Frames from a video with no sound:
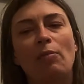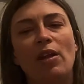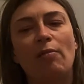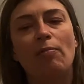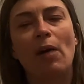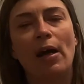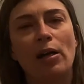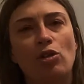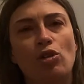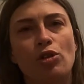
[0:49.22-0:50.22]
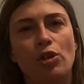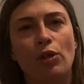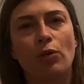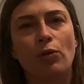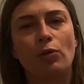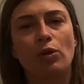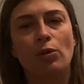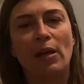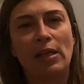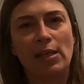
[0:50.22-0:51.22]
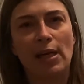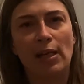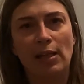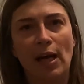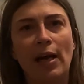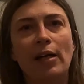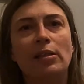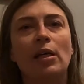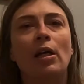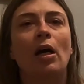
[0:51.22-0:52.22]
they've managed to maintain that.